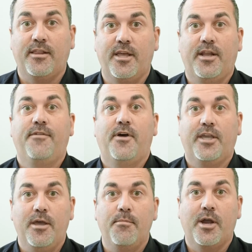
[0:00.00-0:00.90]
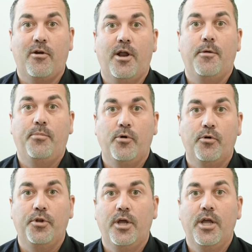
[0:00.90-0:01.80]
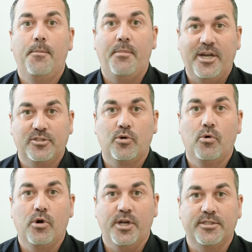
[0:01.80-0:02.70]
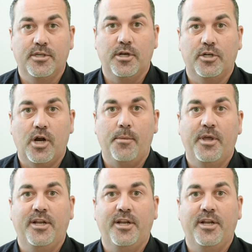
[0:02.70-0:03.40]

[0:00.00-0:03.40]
that if I get my credit pulled, my score is going to drop.